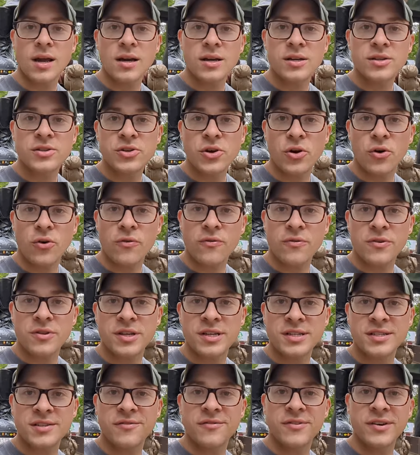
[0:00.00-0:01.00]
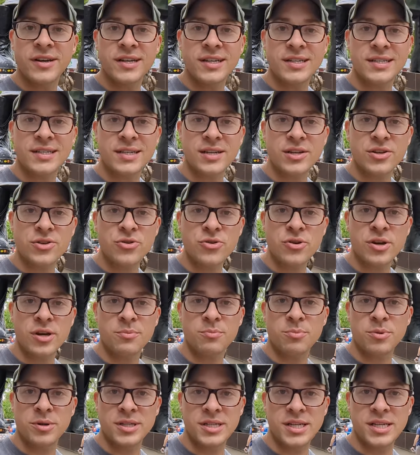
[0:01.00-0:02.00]
So for this event, you
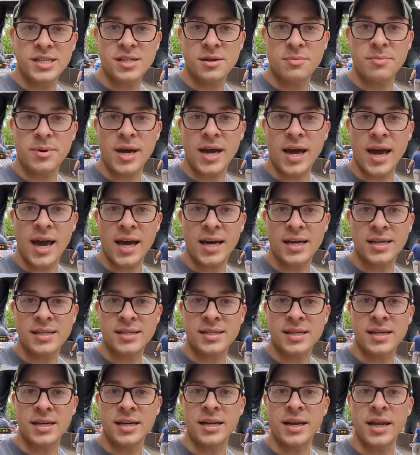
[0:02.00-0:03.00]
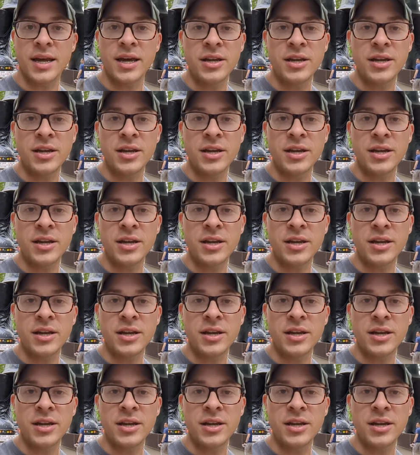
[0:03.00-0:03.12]
can participate as an